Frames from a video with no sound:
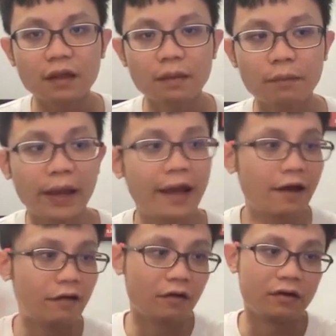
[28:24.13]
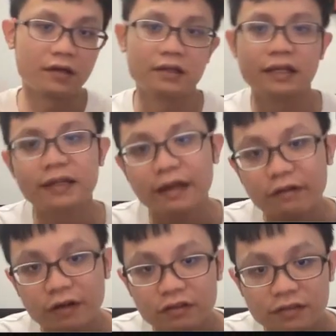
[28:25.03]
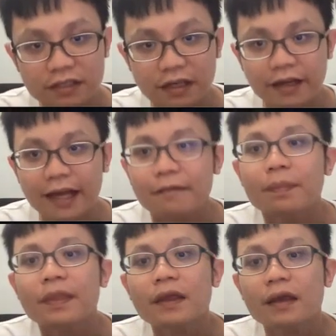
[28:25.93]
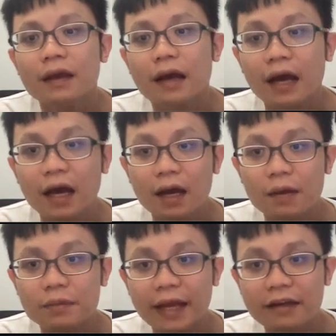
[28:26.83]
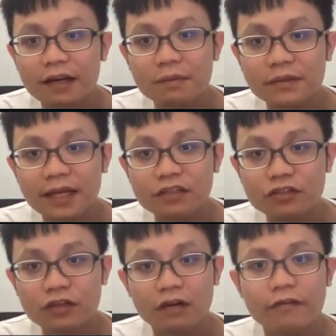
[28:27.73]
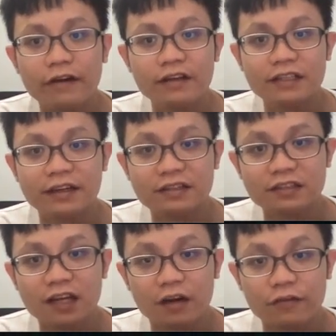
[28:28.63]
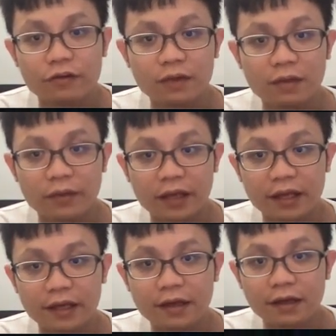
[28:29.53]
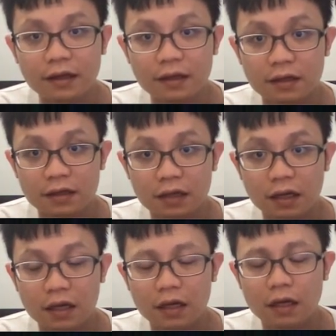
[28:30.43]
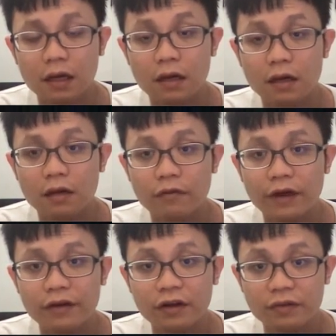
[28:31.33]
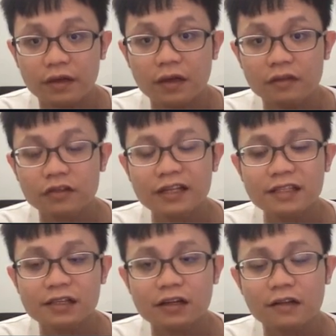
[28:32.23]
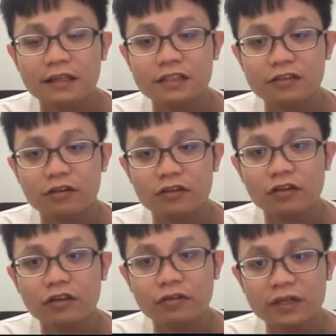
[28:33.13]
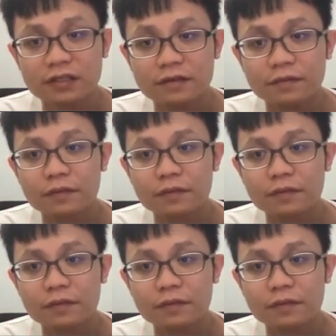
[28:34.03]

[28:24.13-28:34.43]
bell or the thing that we want to see. Okay, diagram 10 show a various characteristic of human being. So this is a discontinuous.